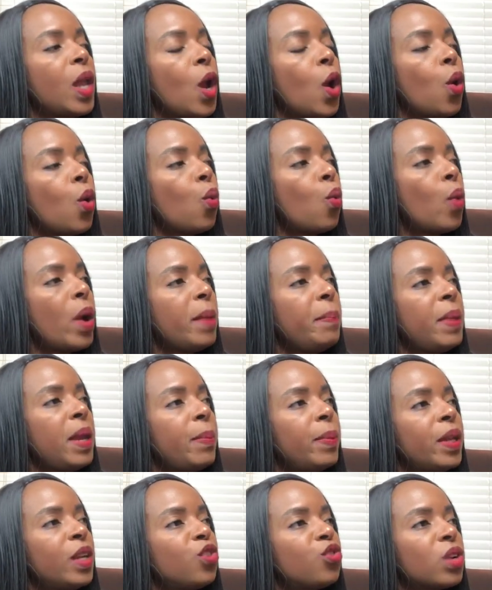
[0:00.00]
when
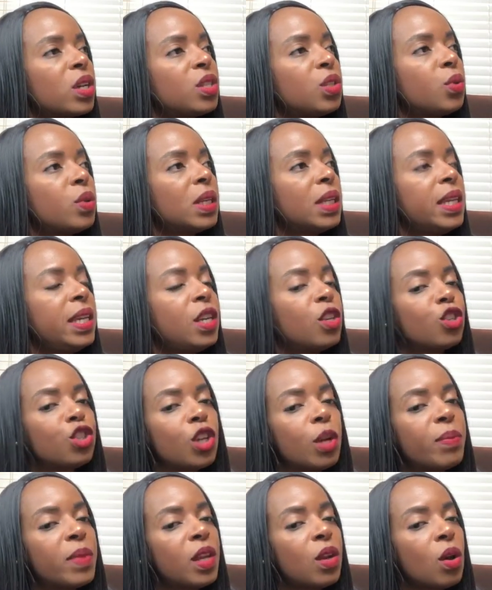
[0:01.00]
people entrust you with
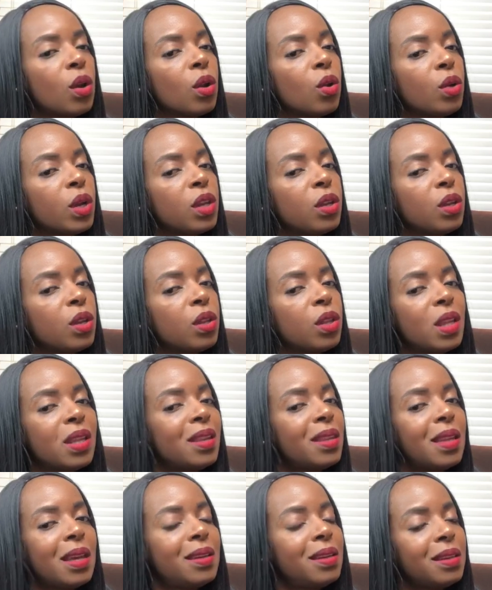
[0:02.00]
leadership, they're not looking, they
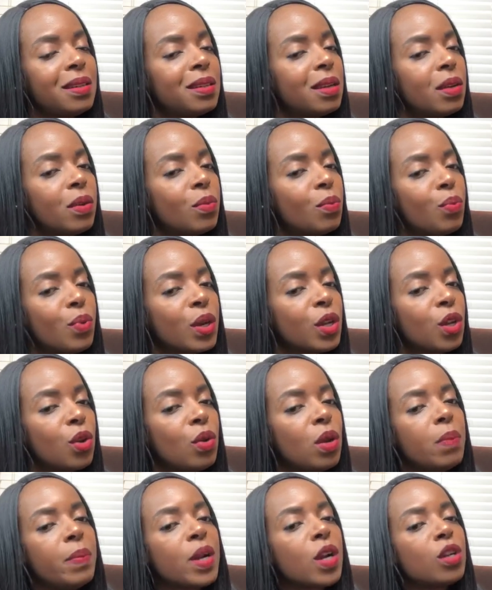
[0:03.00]
didn't bring you
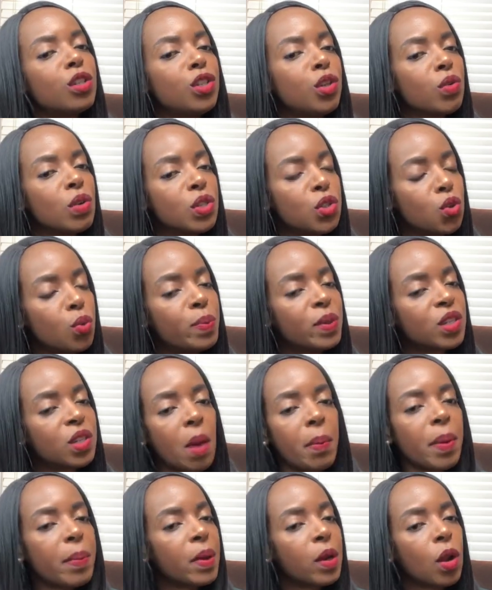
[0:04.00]
in because you're a superstar.
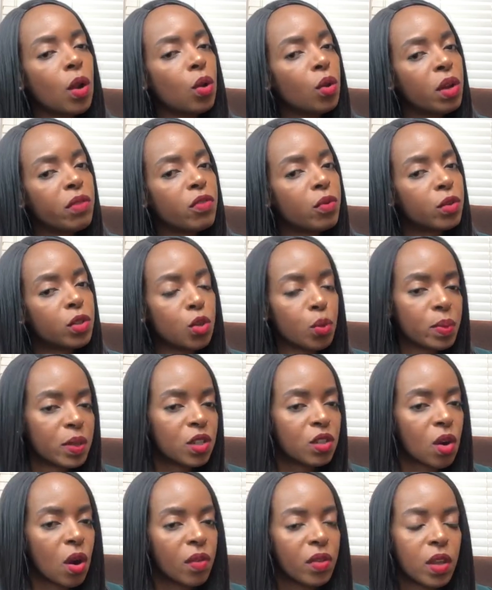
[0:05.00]
People are not looking for a
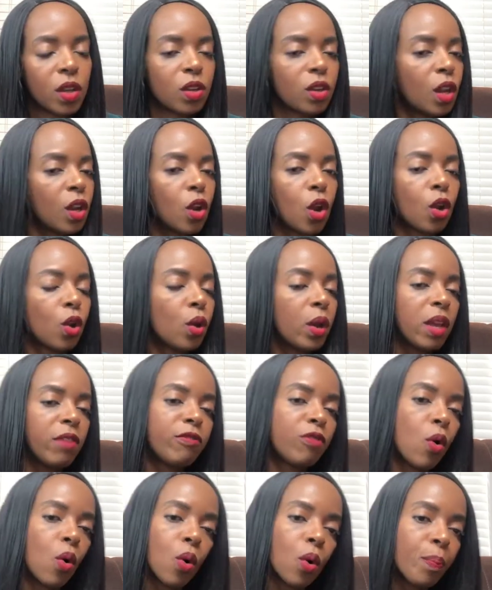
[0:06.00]
superstar. They're not looking
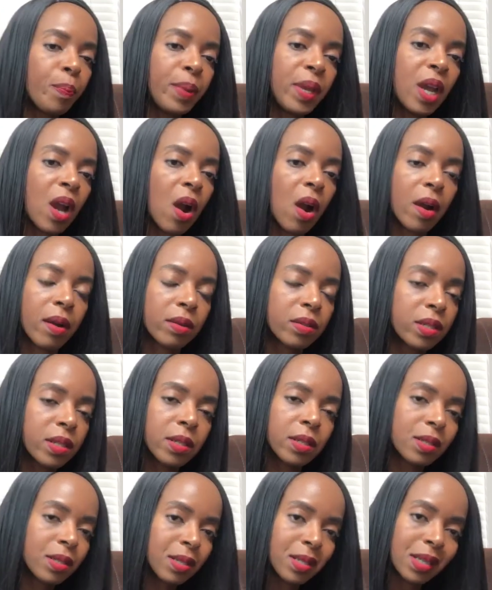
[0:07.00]
for PR
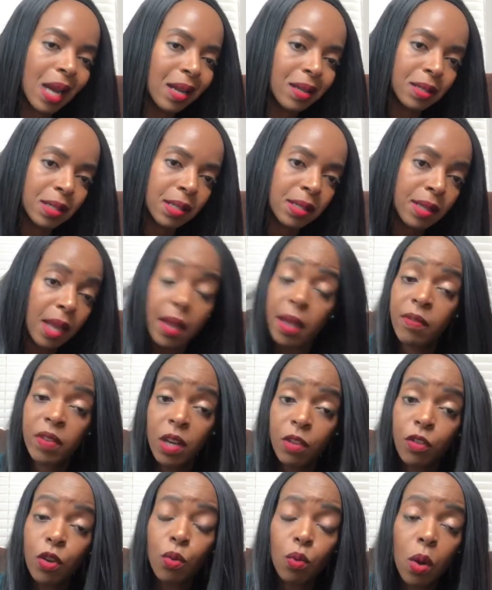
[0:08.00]
stunts, even
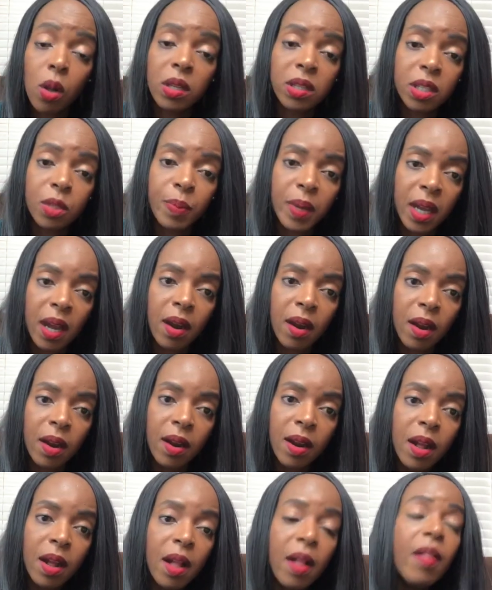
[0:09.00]
if your role is PR.
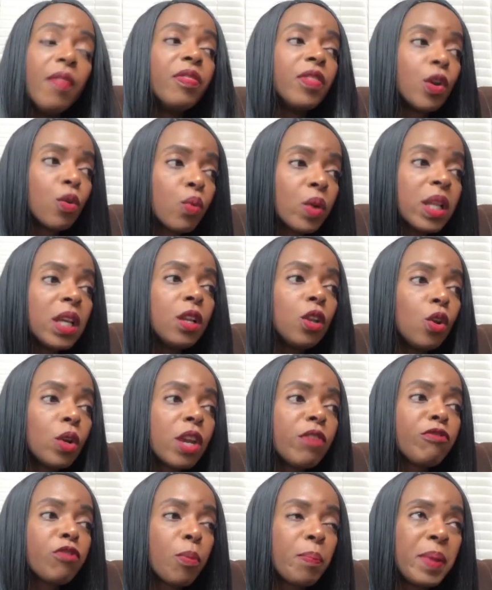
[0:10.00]
They're really looking
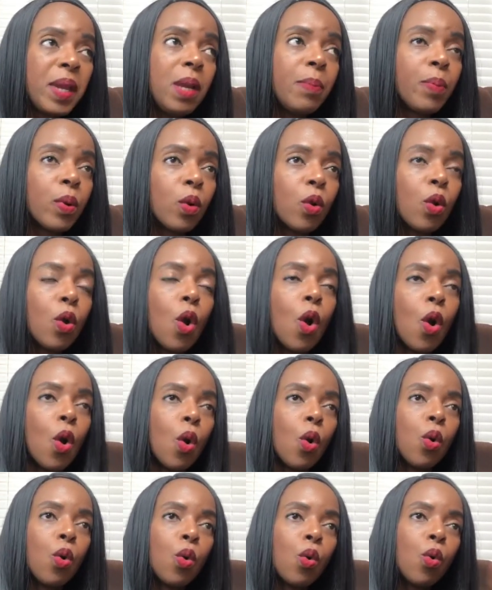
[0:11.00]
for people
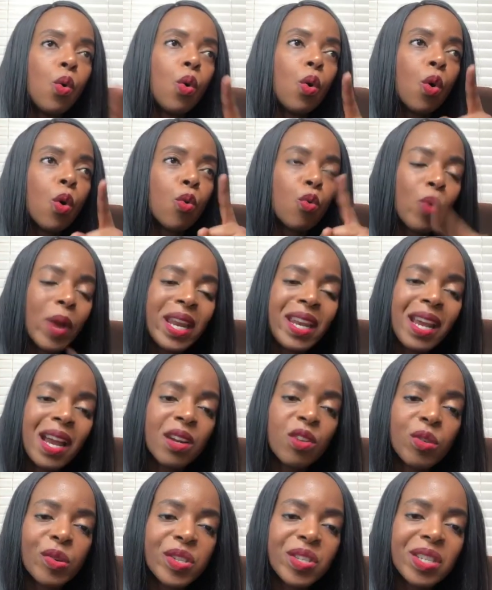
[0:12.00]
who already
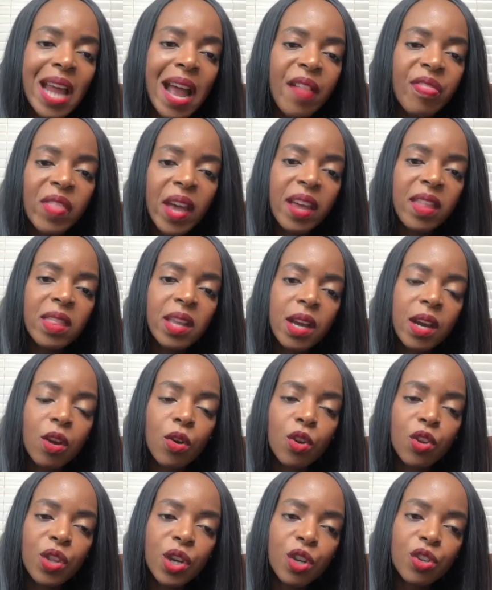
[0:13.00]
understand that
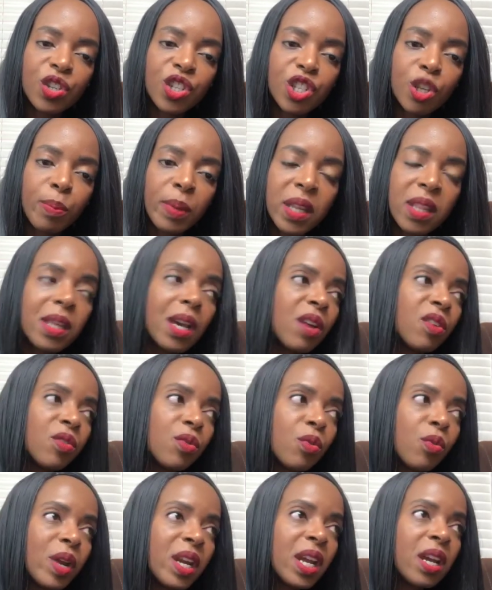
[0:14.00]
they're disciplined, they
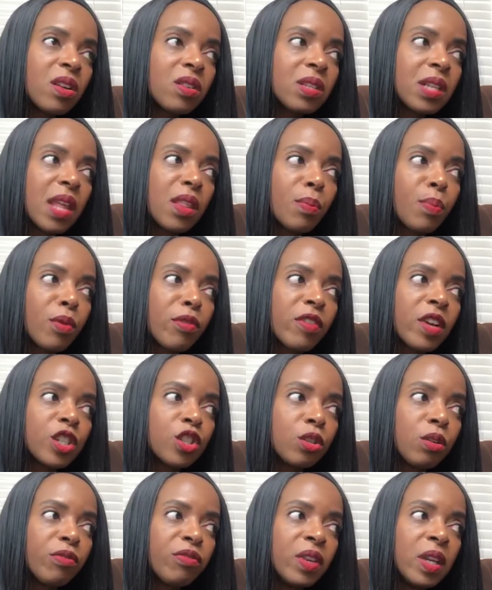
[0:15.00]
already understand the
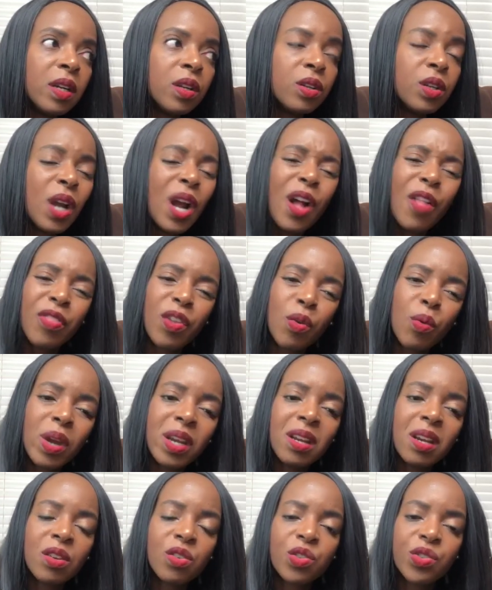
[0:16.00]
professional field, they already
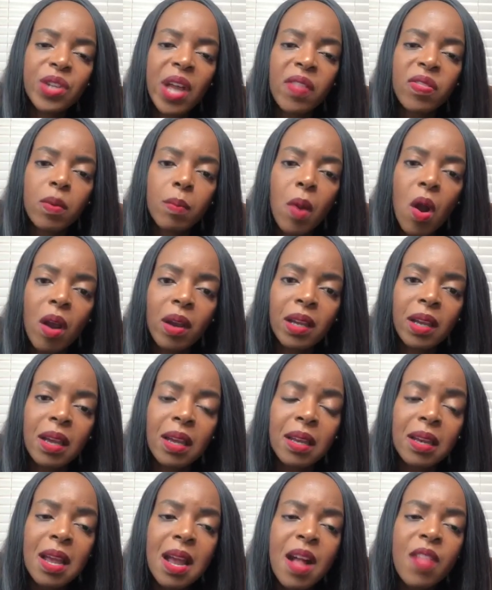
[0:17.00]
understand the
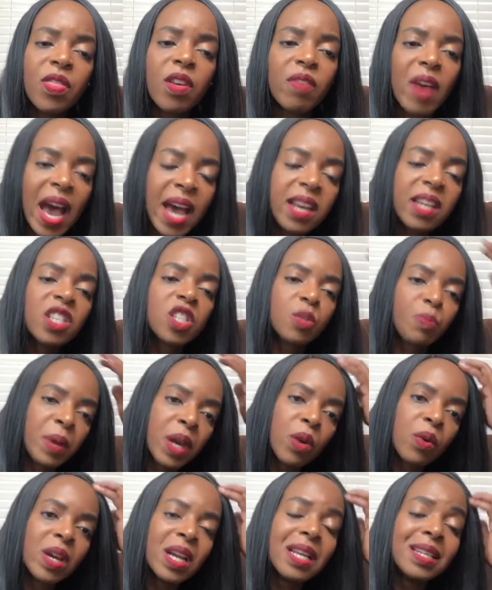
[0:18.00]
market, they've had
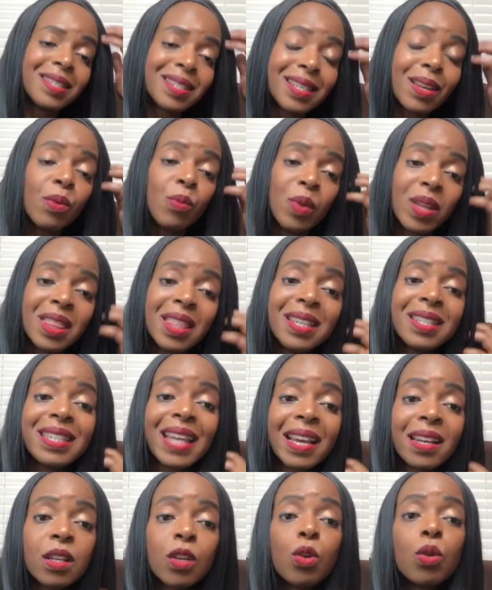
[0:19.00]
experience with the
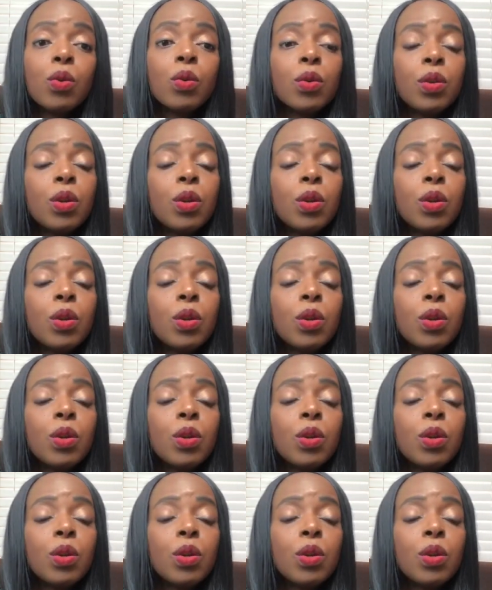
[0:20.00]
technical,